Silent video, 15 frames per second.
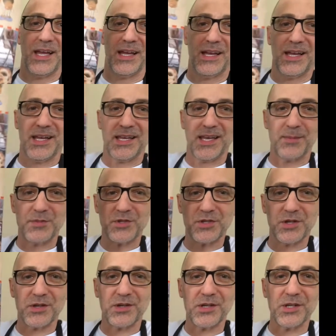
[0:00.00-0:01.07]
And I'm
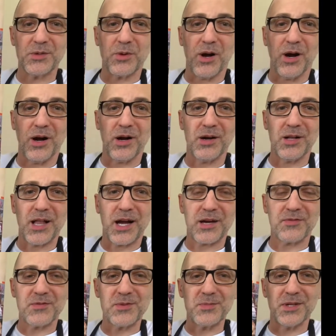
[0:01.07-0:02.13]
sure you all are
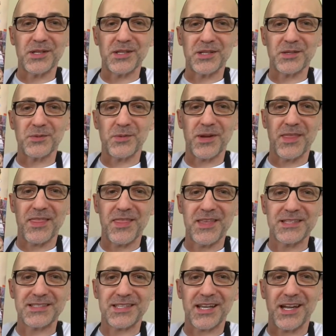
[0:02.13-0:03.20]
familiar with
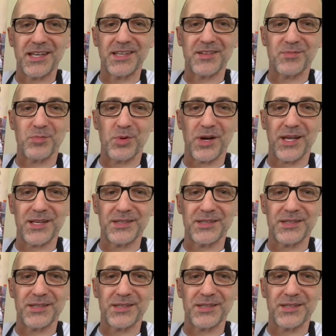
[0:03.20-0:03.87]
this kind of bread.